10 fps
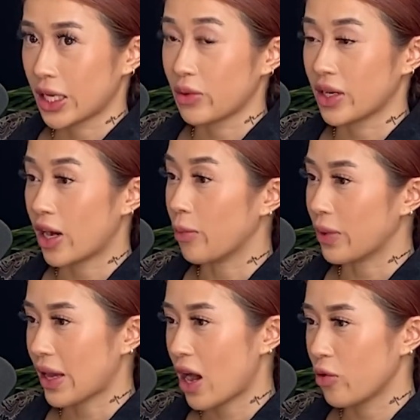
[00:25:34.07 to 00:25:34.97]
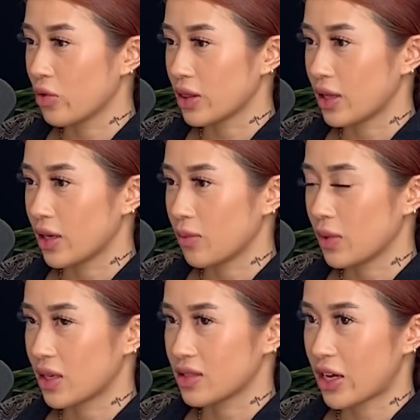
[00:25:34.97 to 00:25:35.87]
they would help me out with it
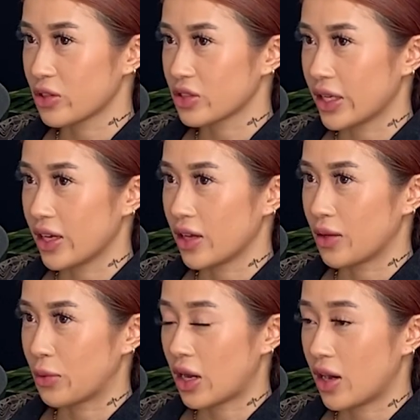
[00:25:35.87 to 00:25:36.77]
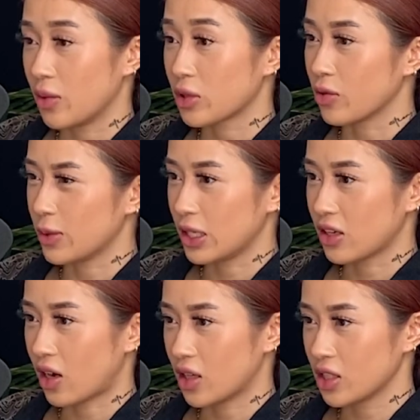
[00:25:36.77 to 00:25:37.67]
because I was in community
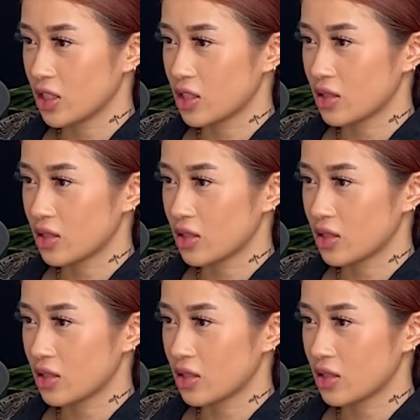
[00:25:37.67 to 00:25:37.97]
college,